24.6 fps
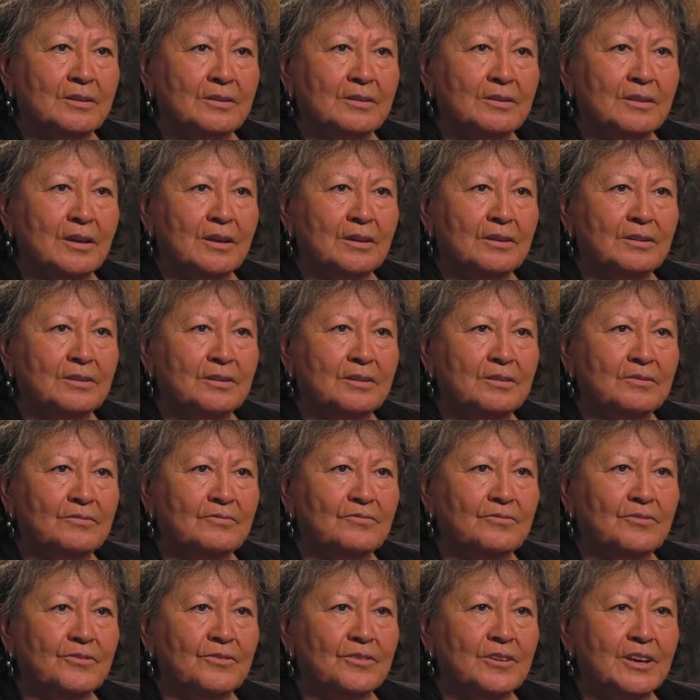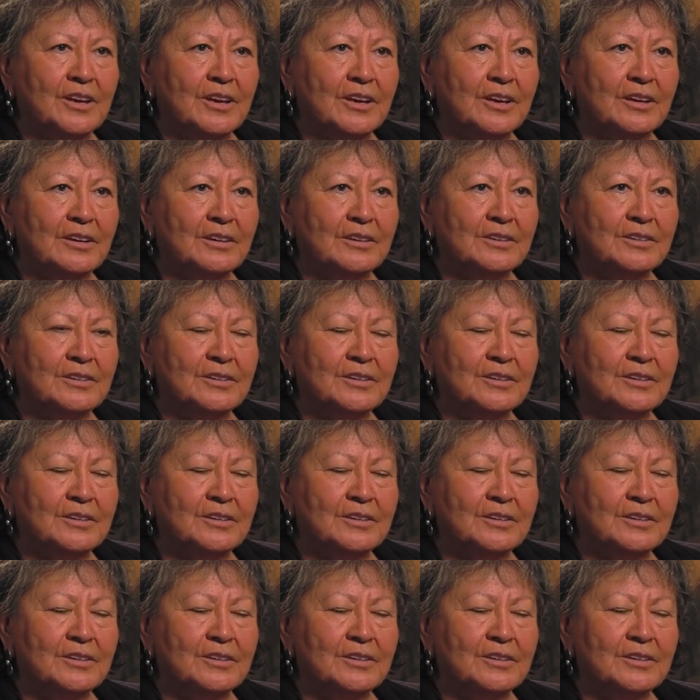1948.